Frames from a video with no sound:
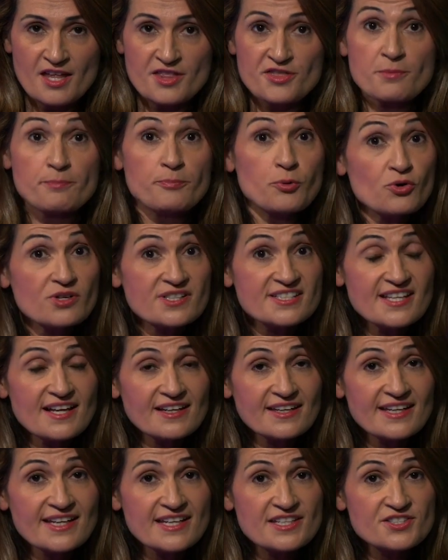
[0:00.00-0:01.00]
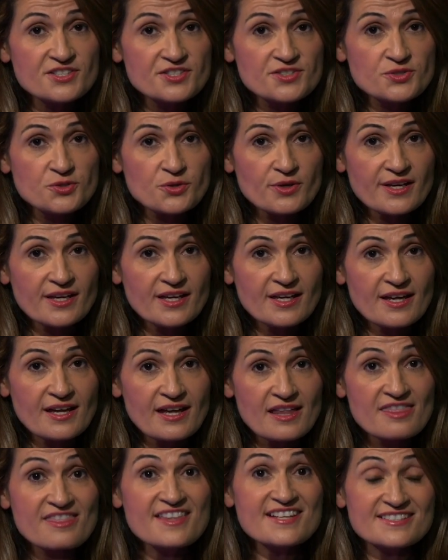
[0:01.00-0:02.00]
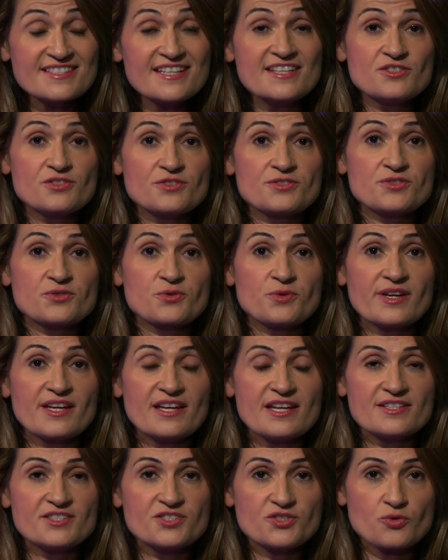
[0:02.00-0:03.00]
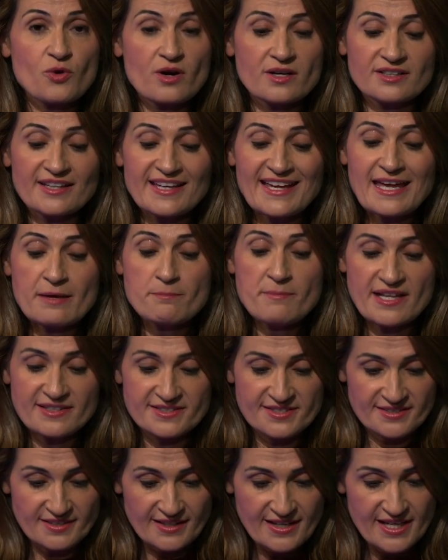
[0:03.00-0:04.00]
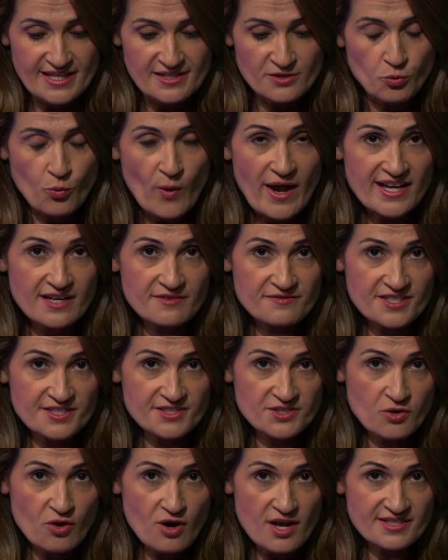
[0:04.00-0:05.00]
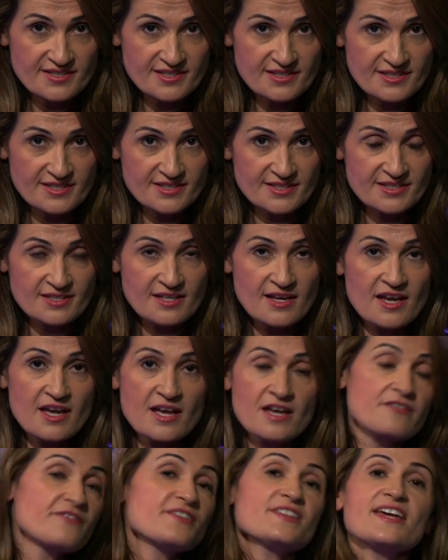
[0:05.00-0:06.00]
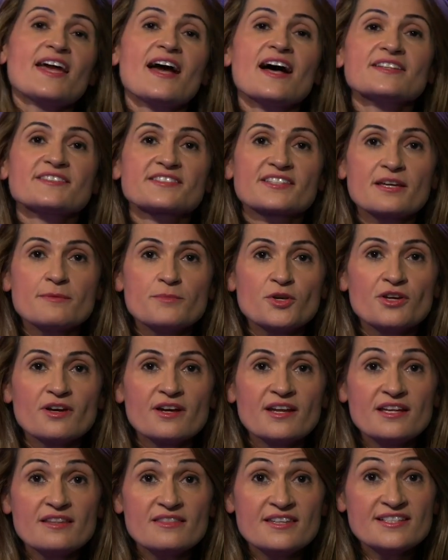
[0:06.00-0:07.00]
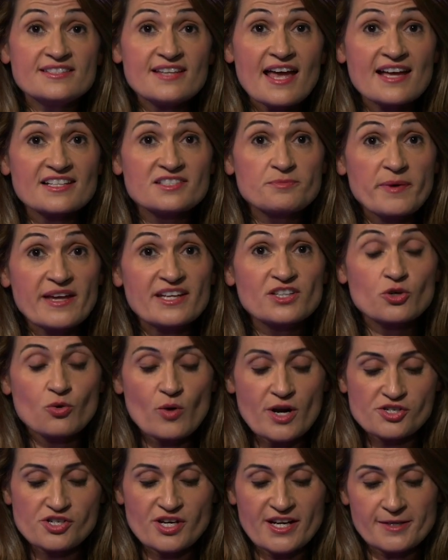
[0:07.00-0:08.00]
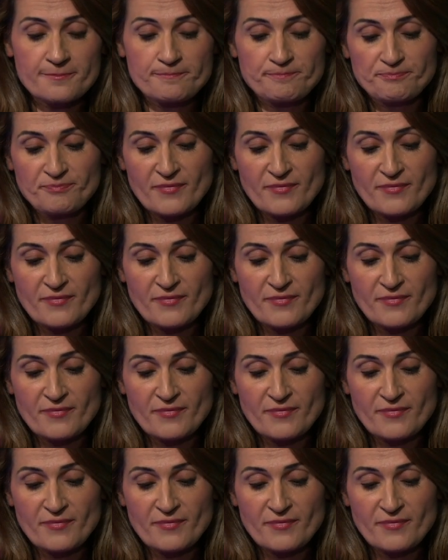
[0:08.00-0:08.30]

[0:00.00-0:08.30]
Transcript: The book-selling industry, this industry is struggling immensely in the wake of this crisis. For the arts community, this has been crushing.